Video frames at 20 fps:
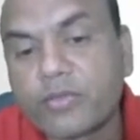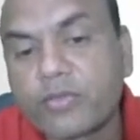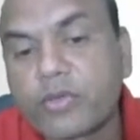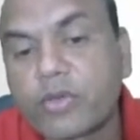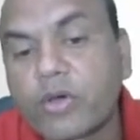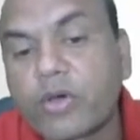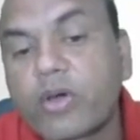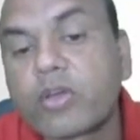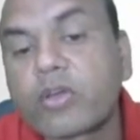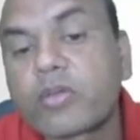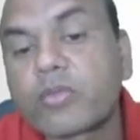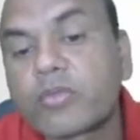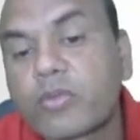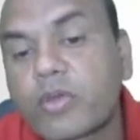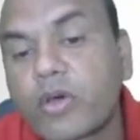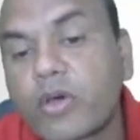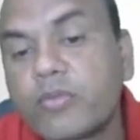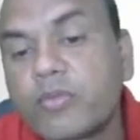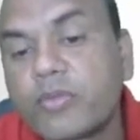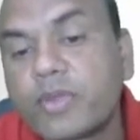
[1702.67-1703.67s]

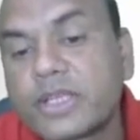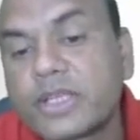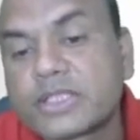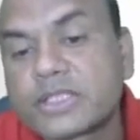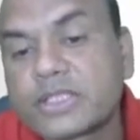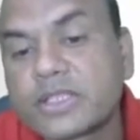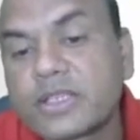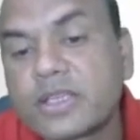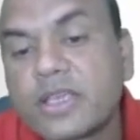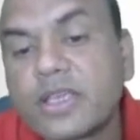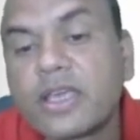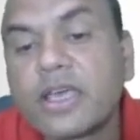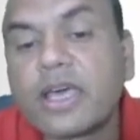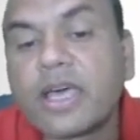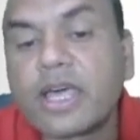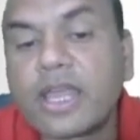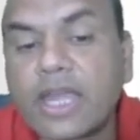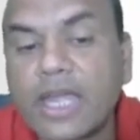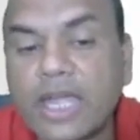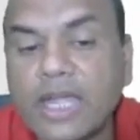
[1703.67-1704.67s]
from which
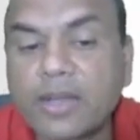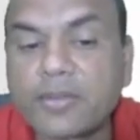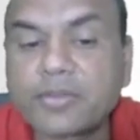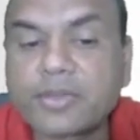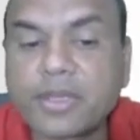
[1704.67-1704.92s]
random